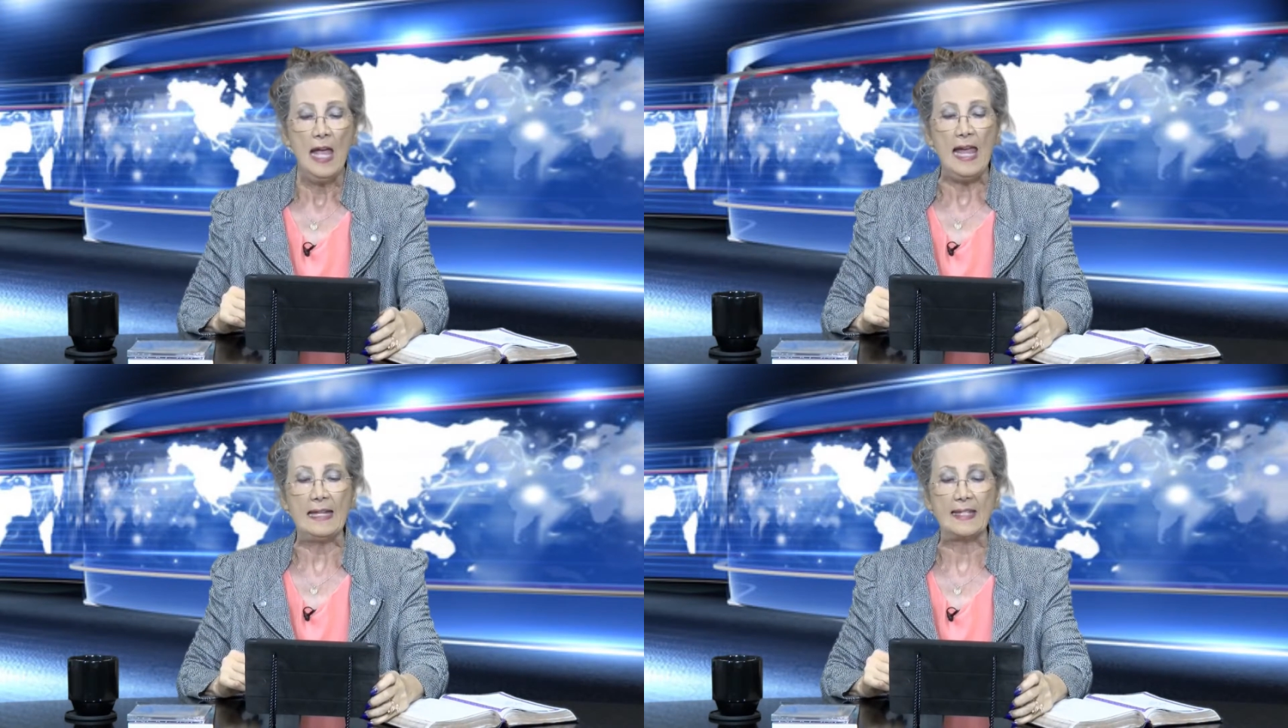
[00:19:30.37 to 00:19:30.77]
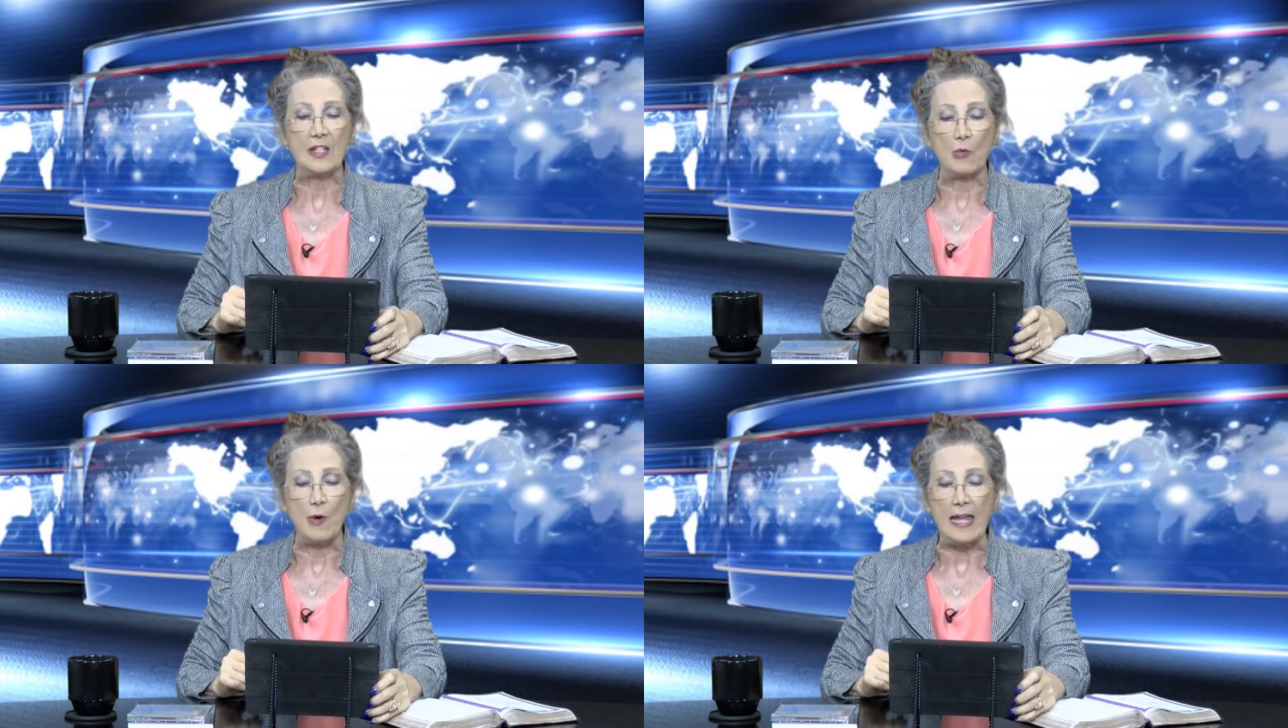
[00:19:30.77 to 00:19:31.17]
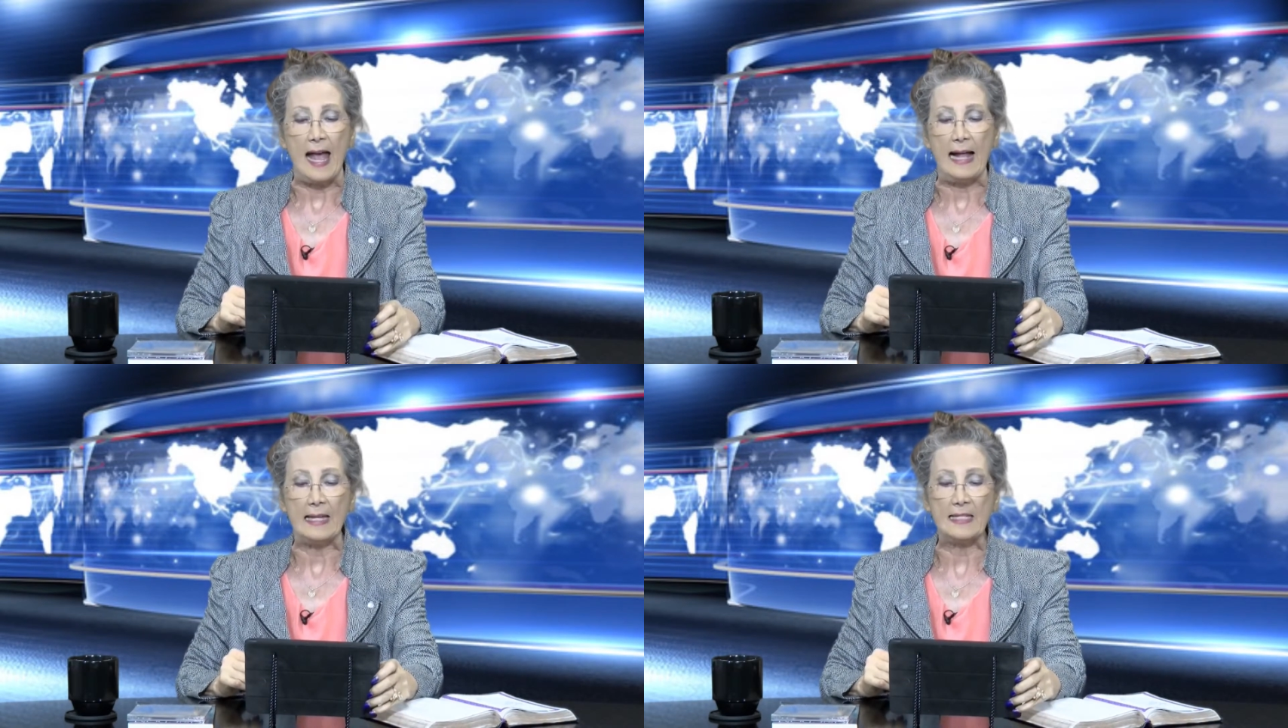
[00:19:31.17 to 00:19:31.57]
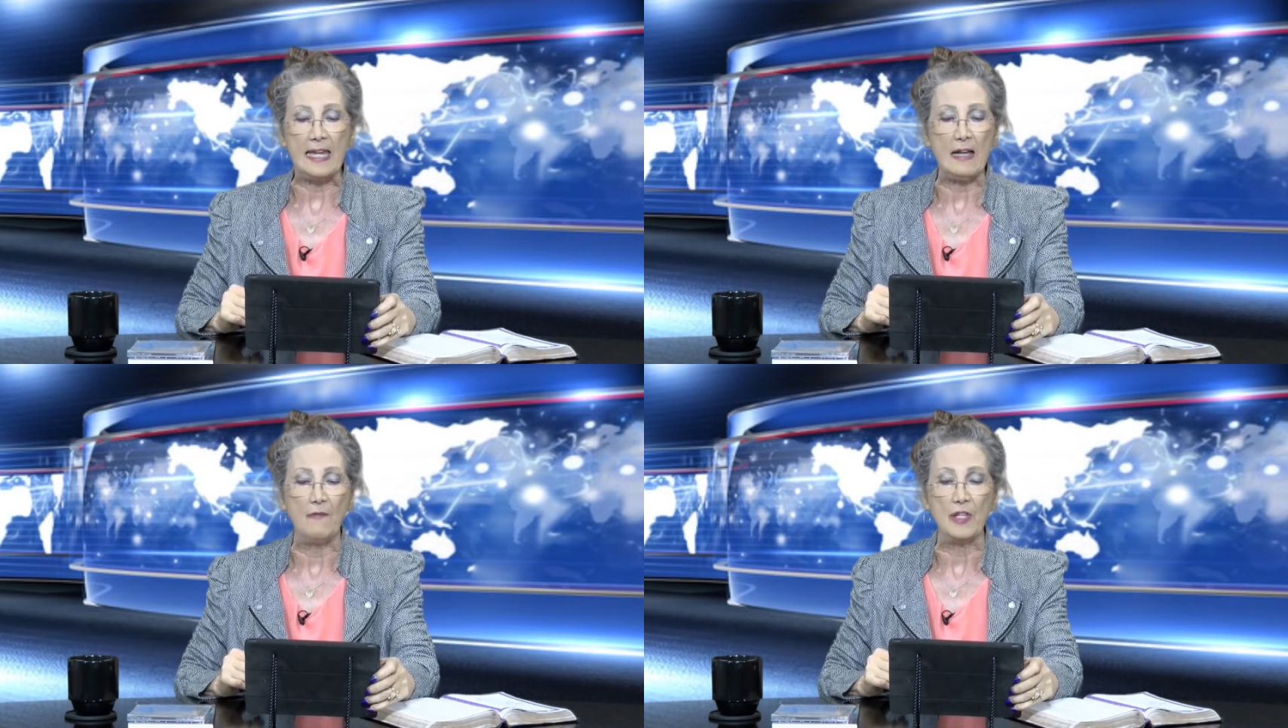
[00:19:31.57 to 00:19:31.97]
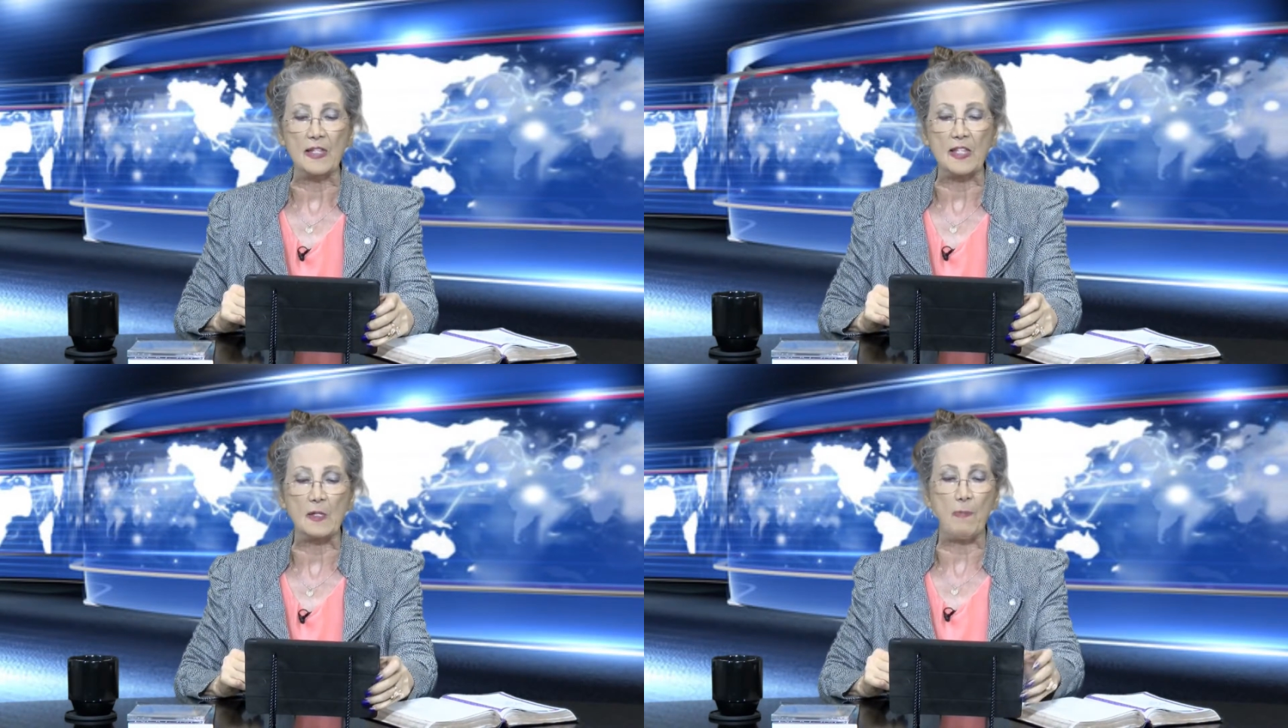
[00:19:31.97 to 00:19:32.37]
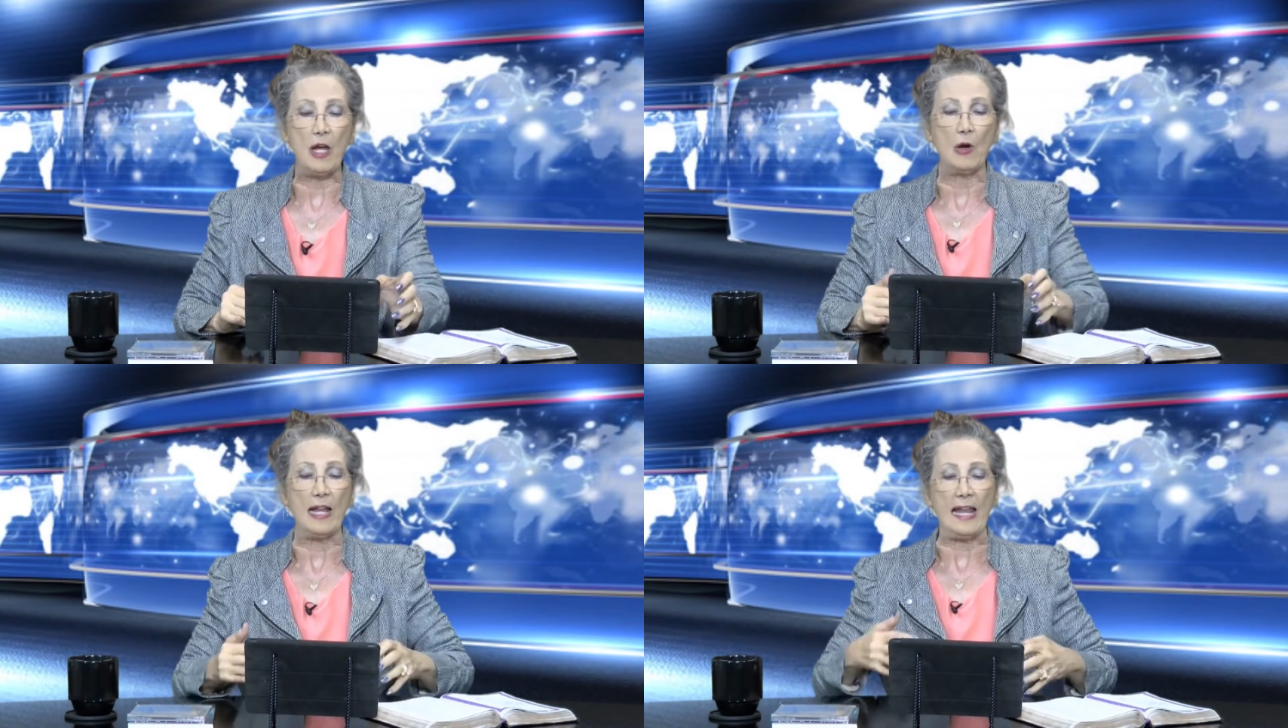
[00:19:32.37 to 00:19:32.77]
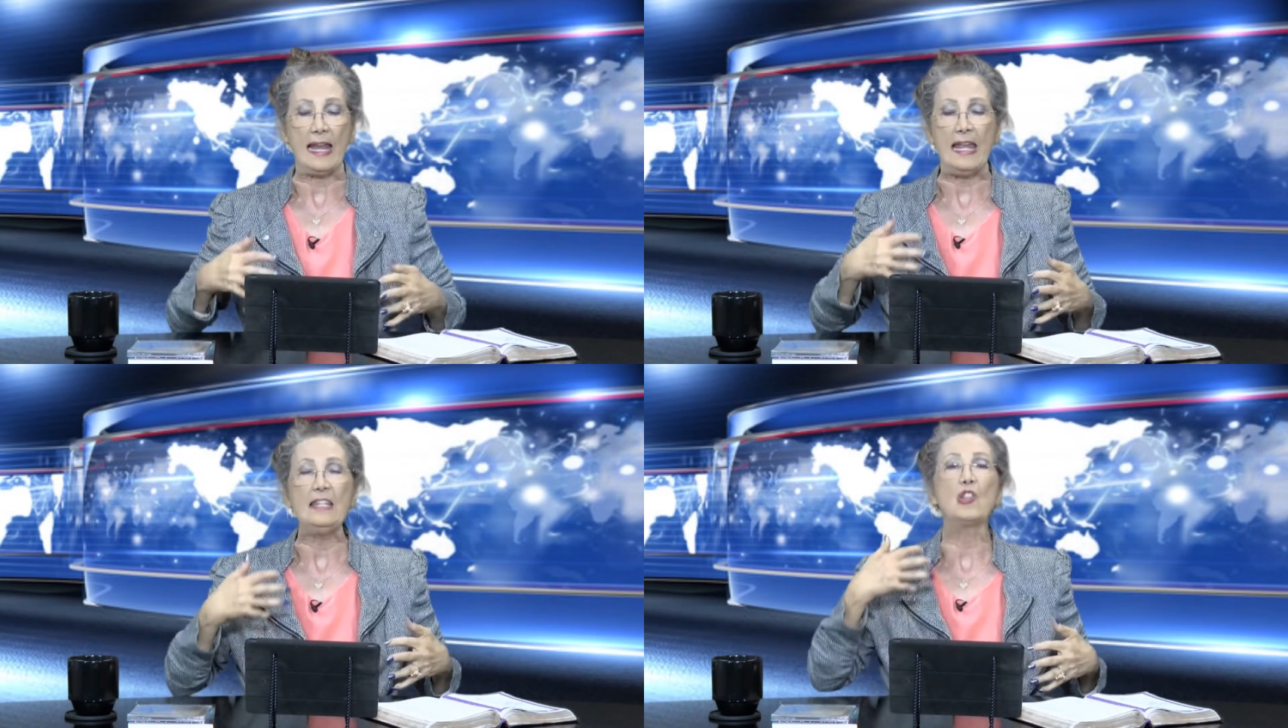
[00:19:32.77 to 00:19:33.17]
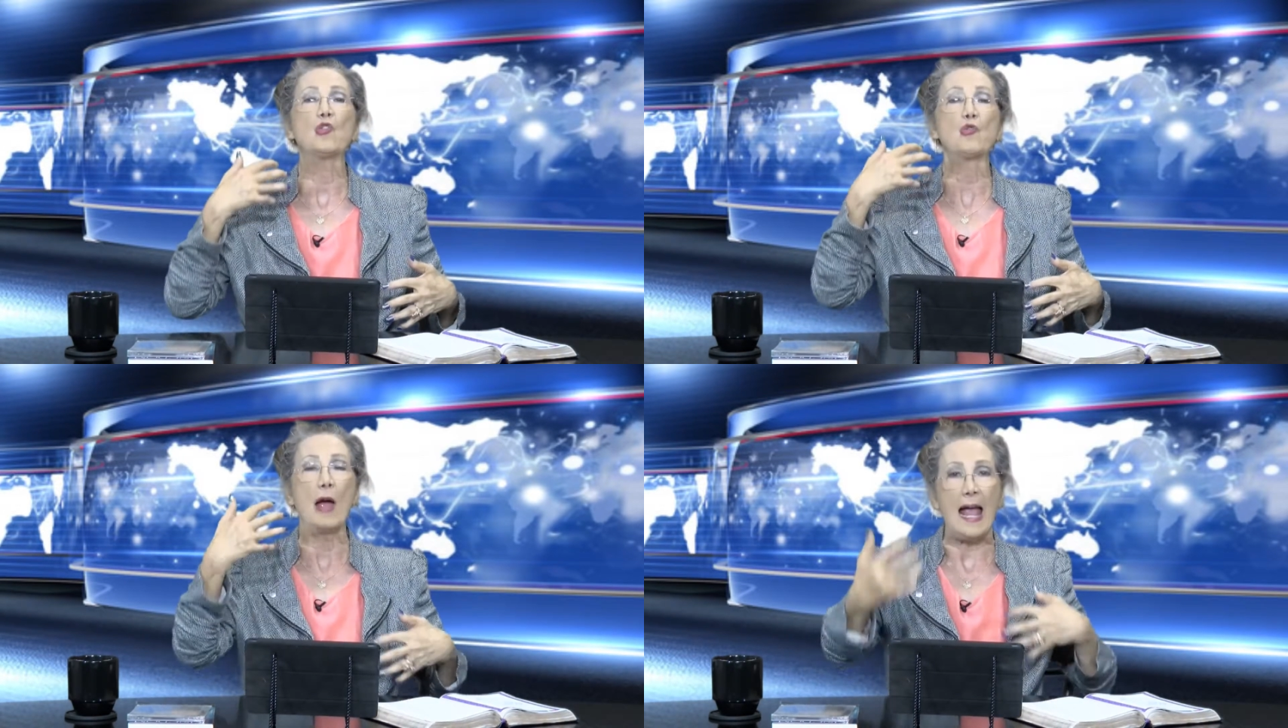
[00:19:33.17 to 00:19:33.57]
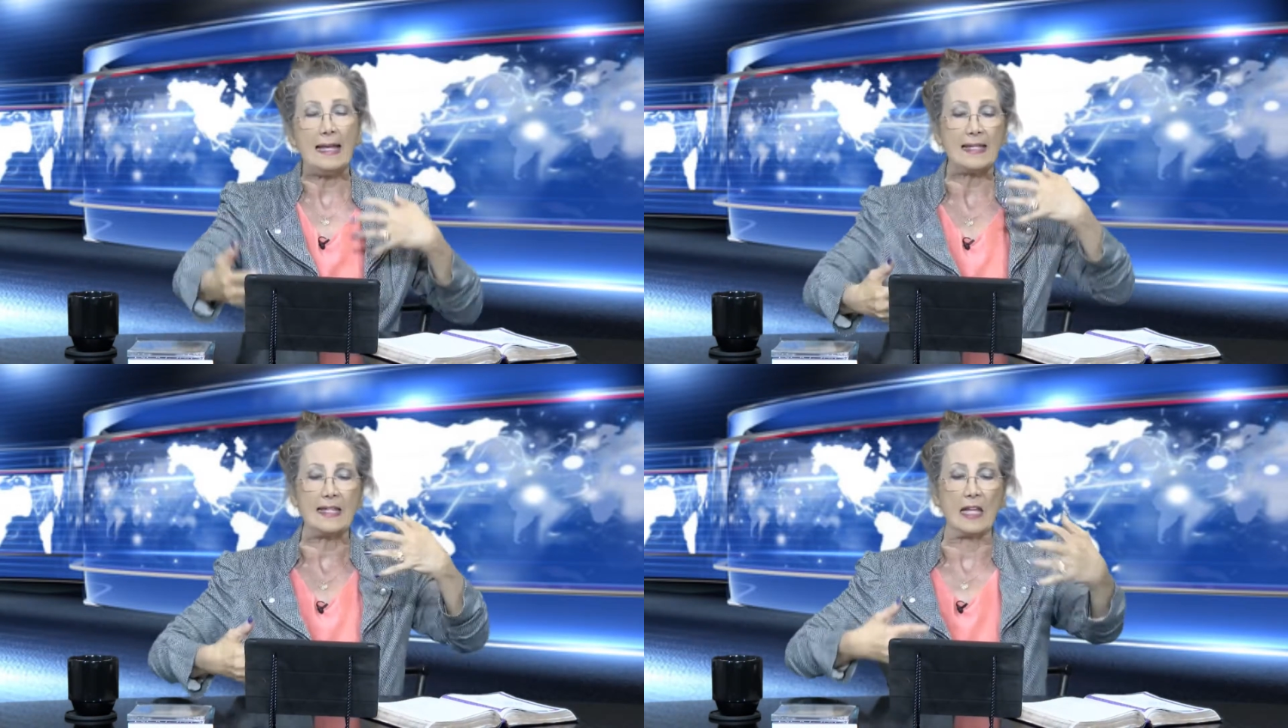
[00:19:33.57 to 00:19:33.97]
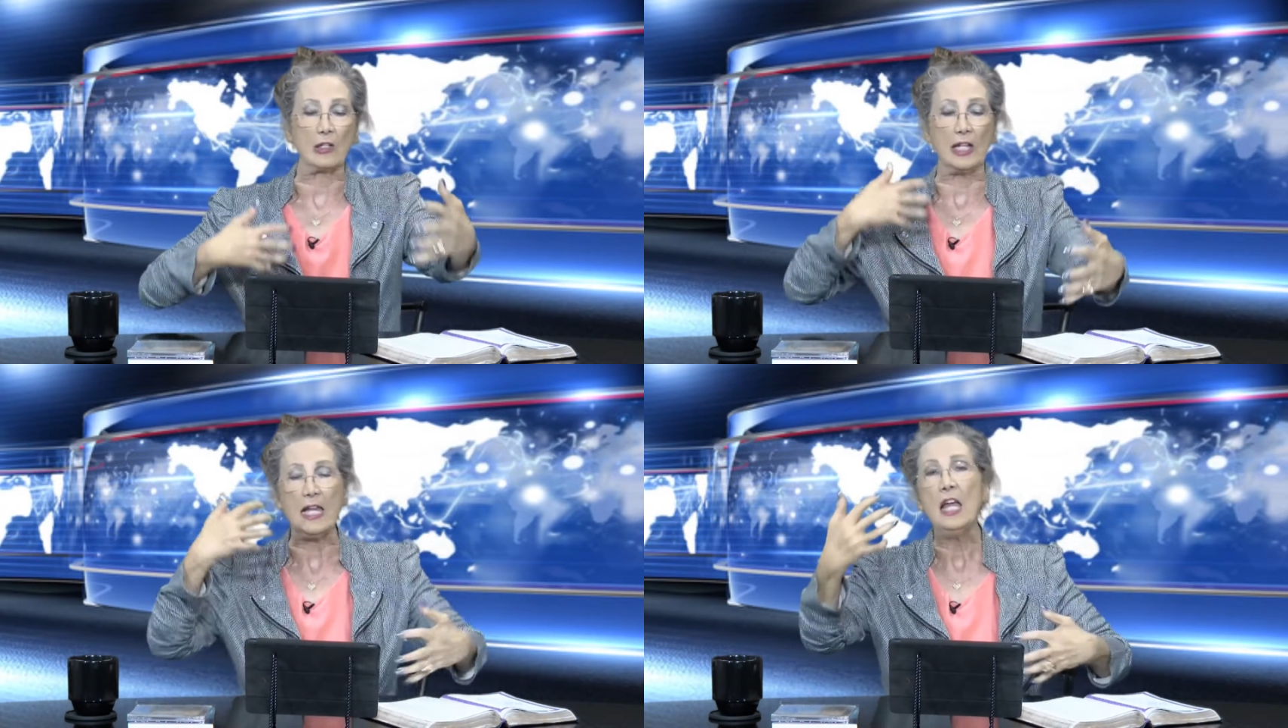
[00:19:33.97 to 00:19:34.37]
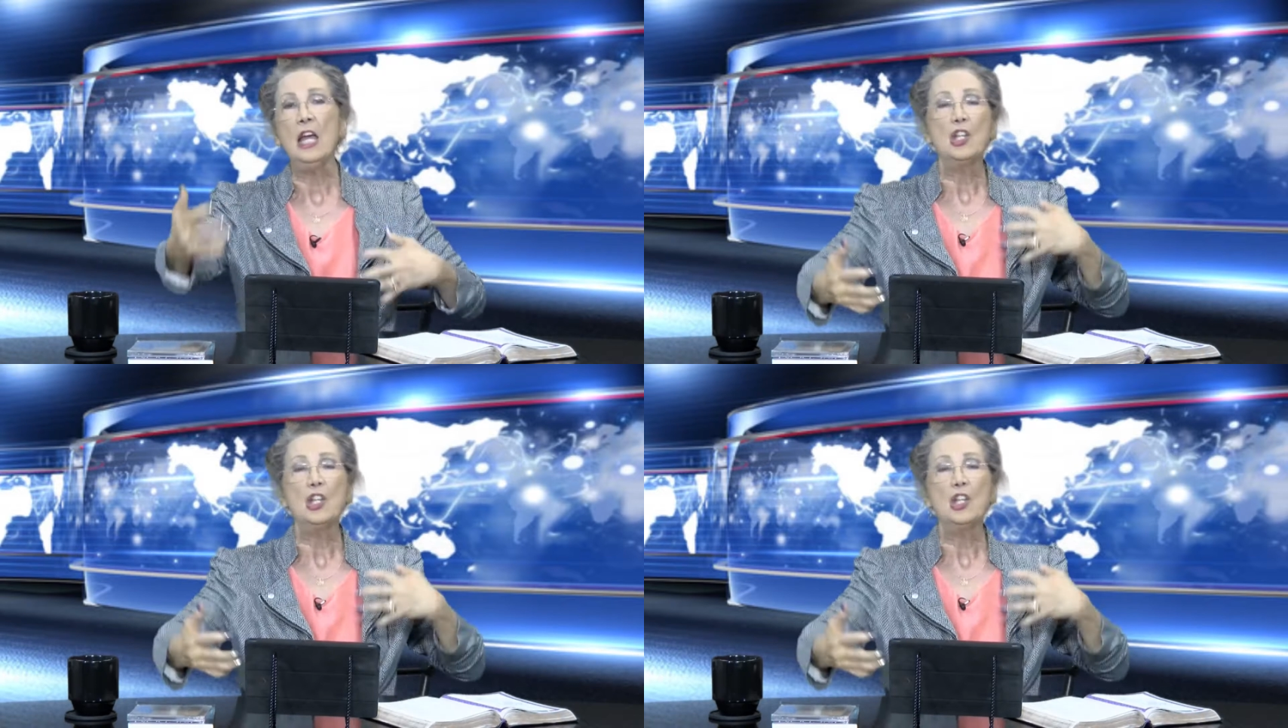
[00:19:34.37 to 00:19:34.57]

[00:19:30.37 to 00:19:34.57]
It's the reality of the Spirit, and He's drastically